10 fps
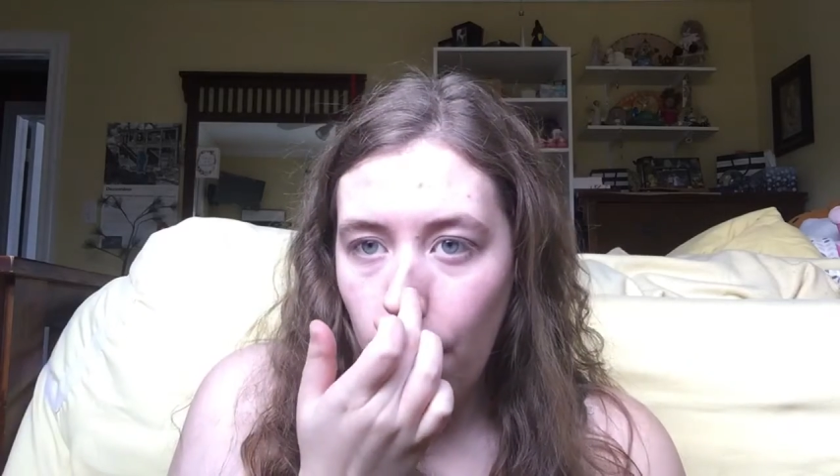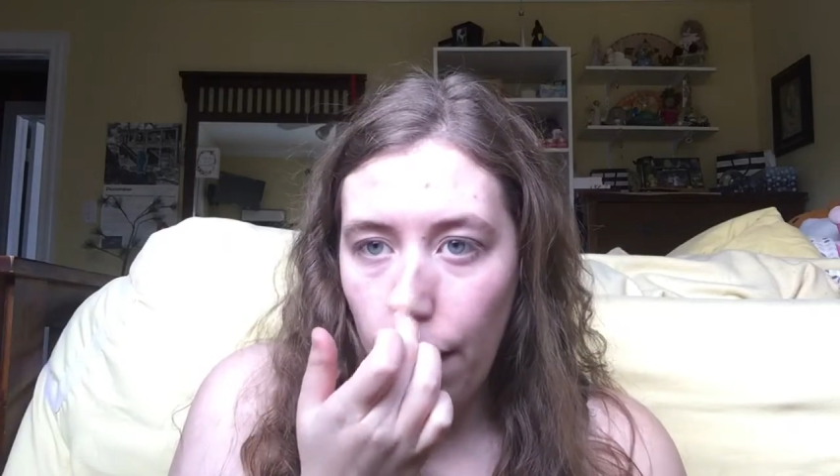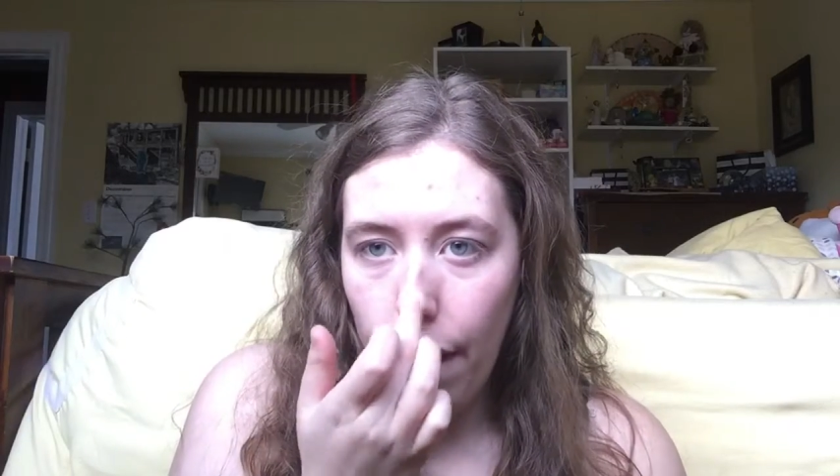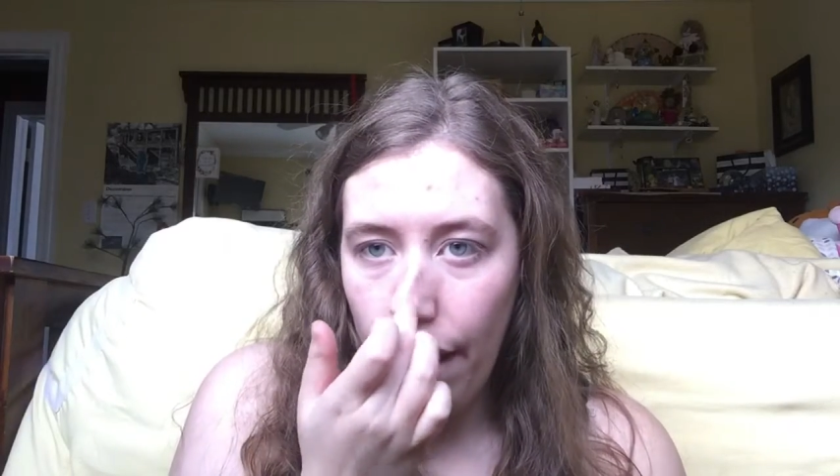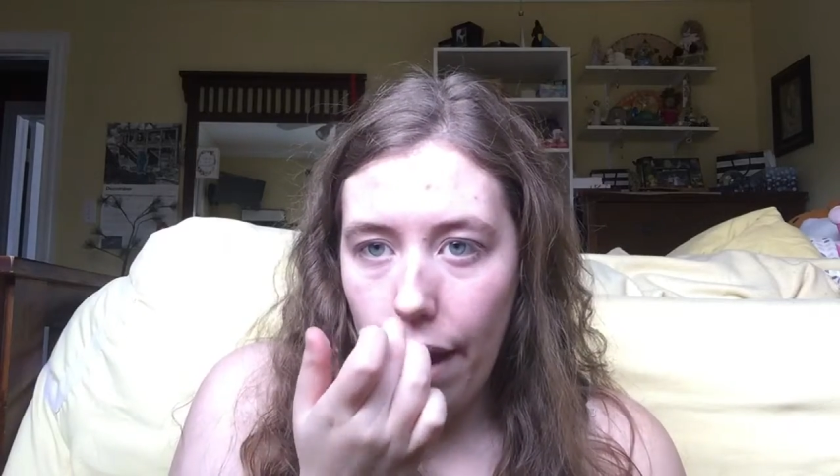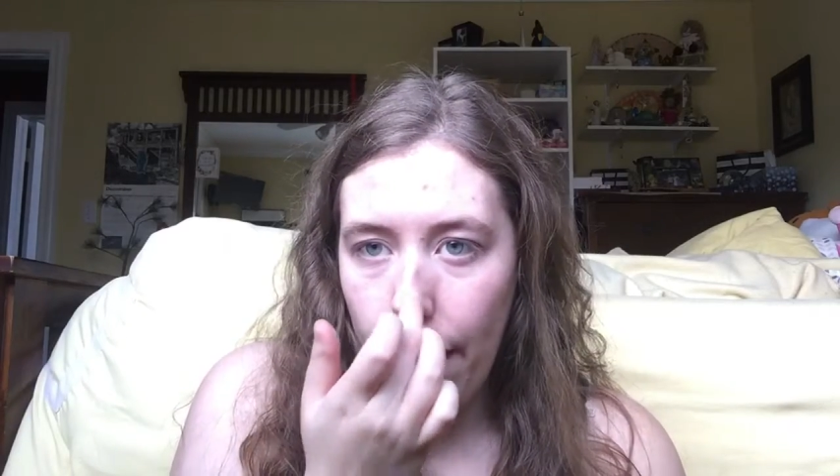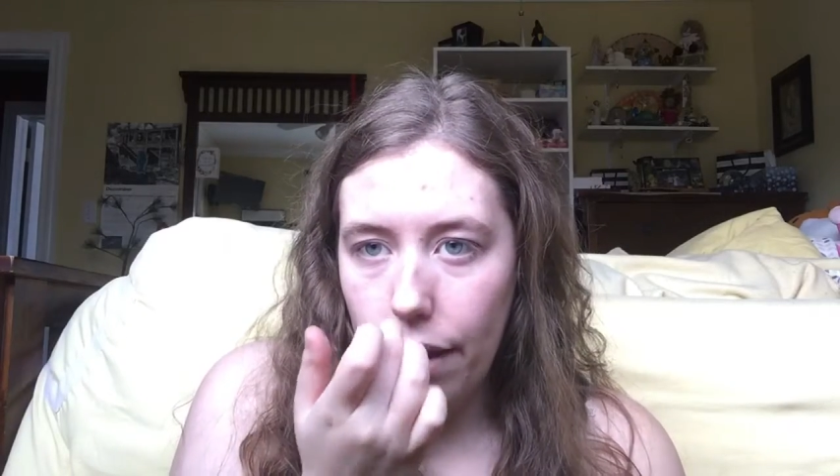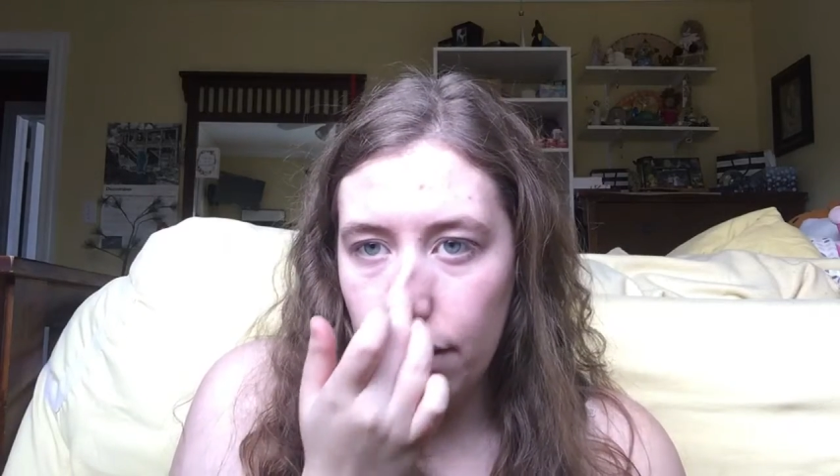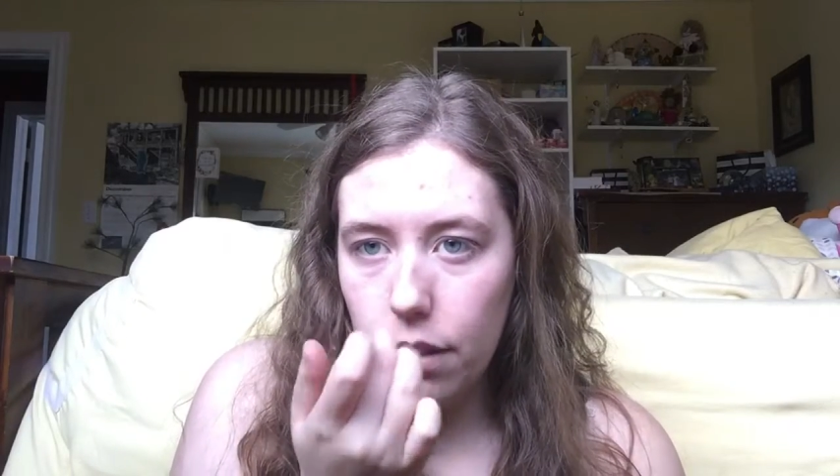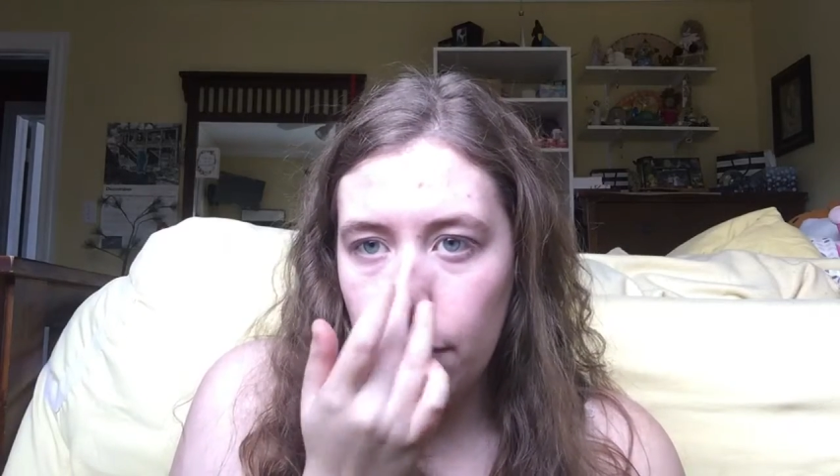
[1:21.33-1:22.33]

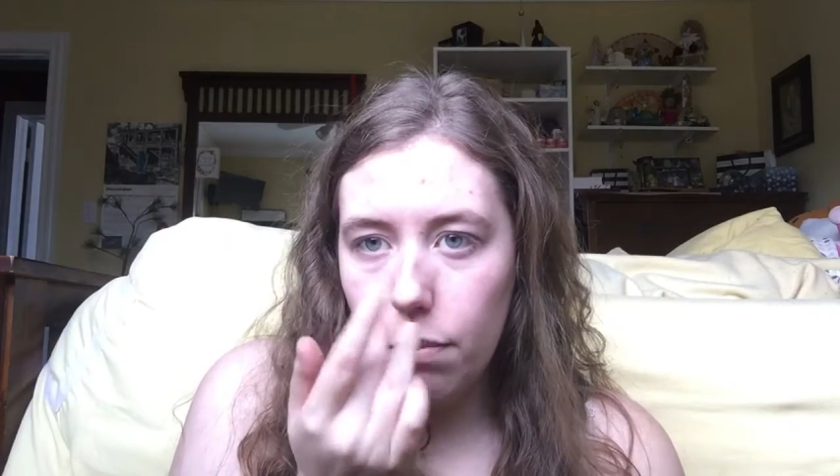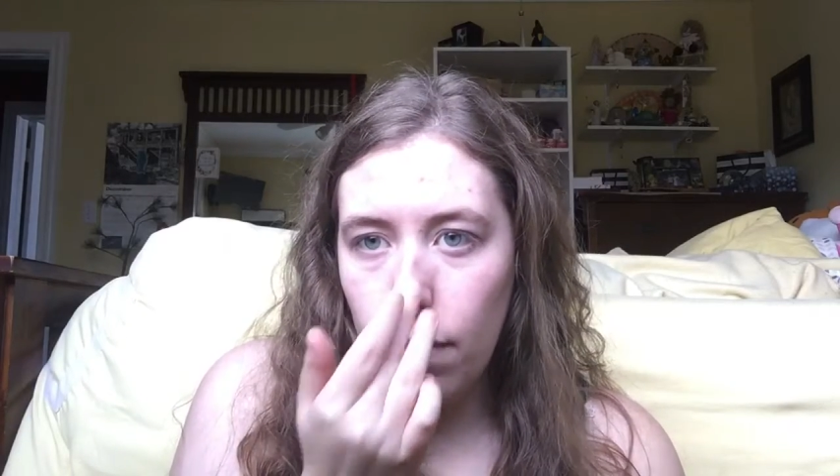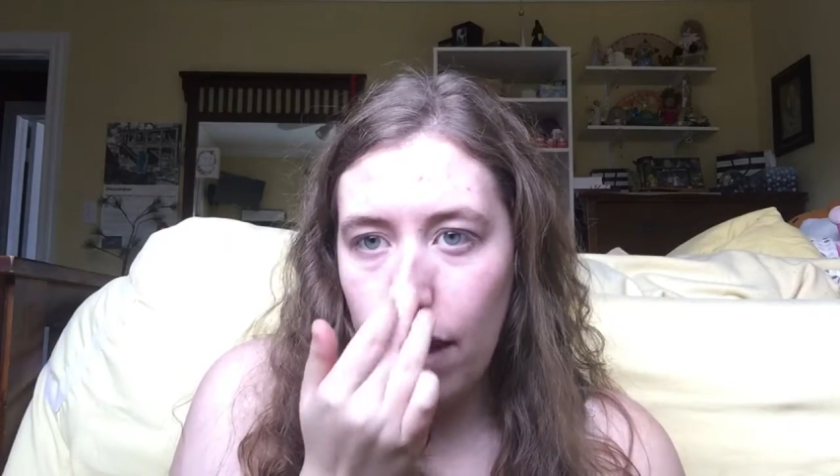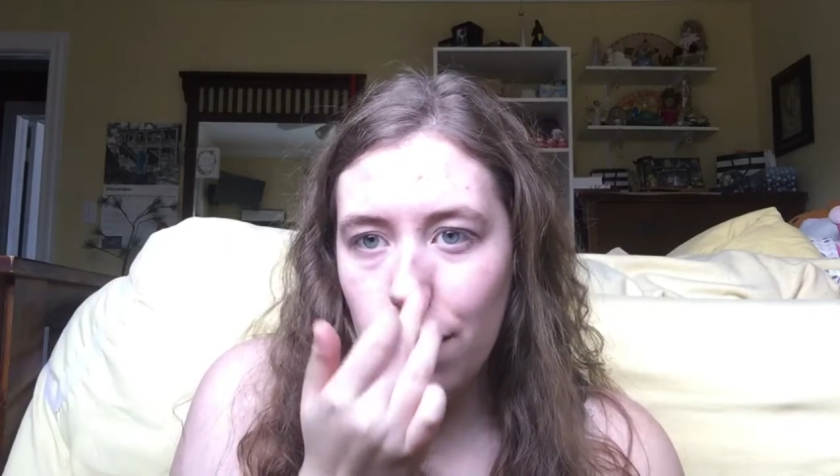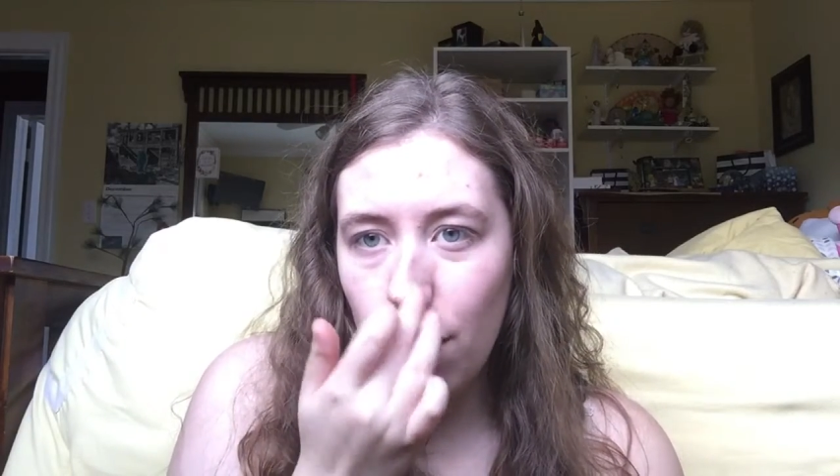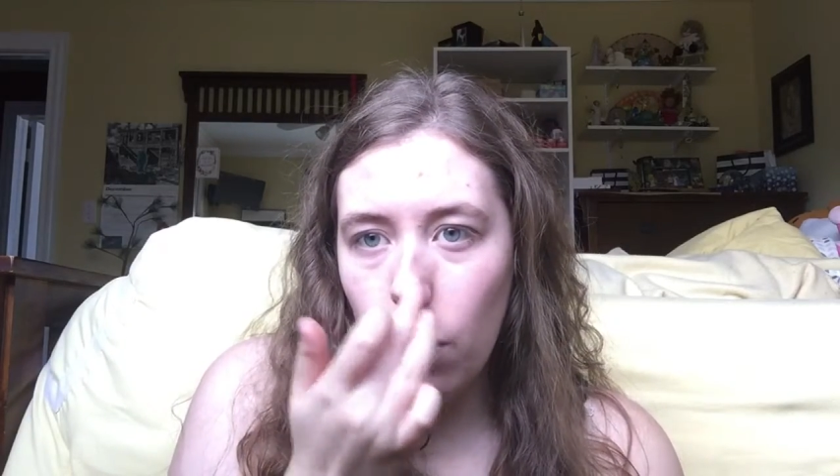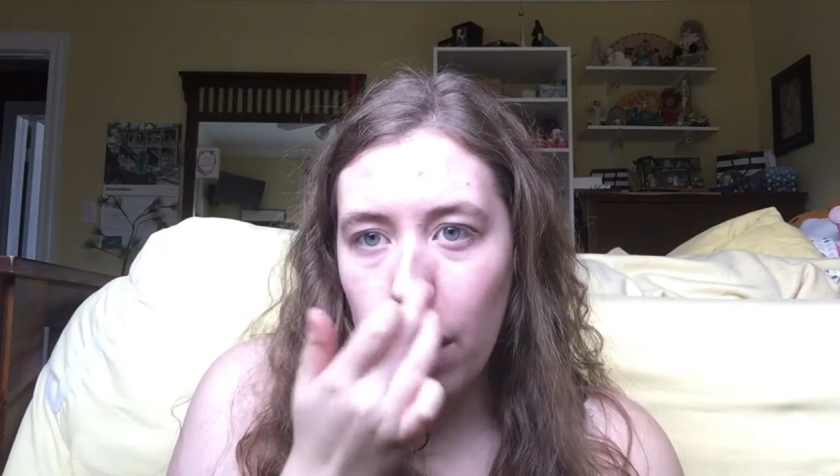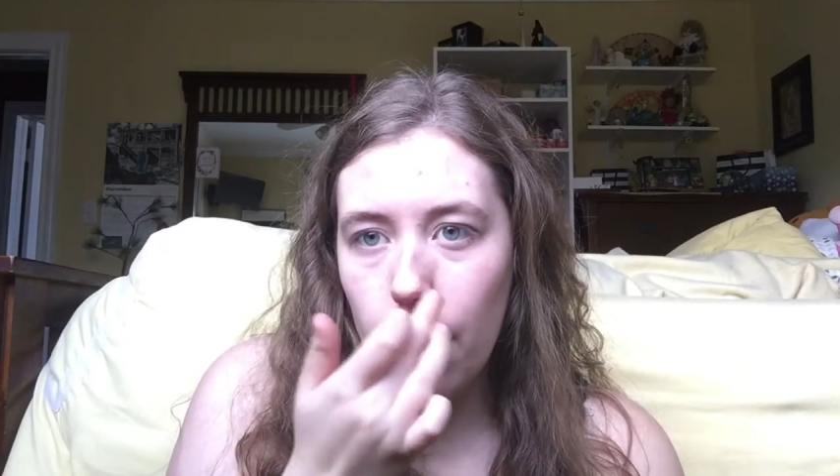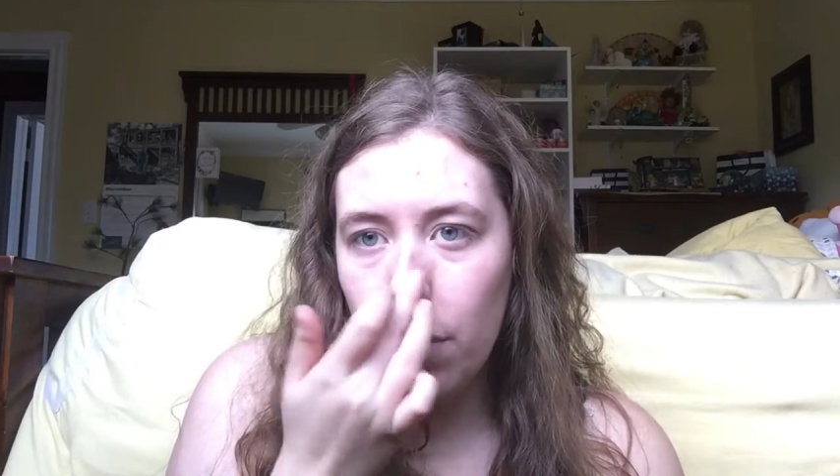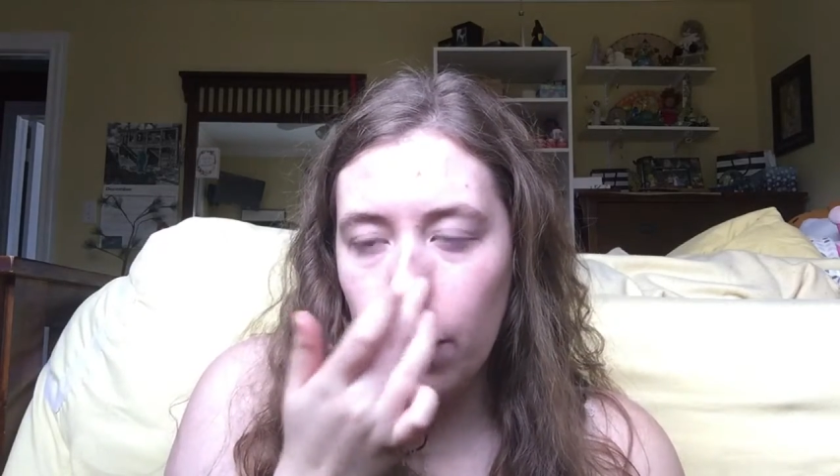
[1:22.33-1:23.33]
And I don't know
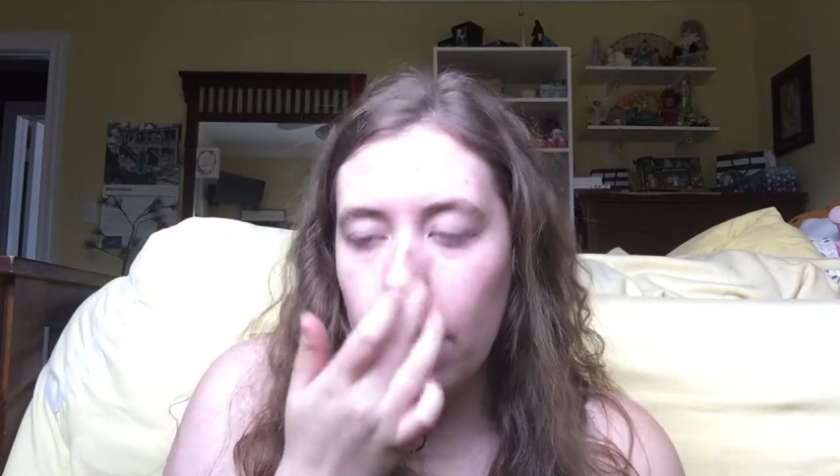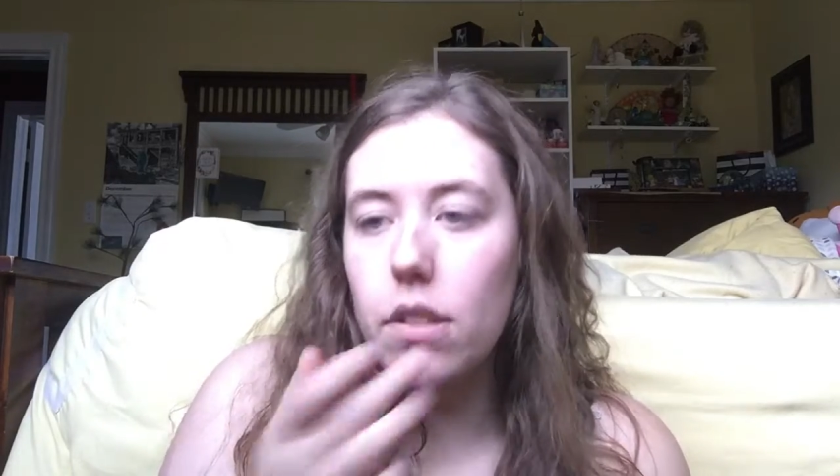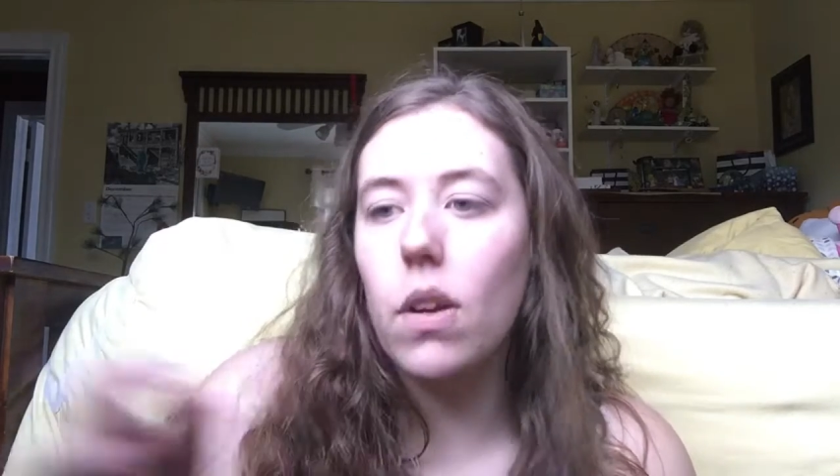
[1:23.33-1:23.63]
why I'm doing this,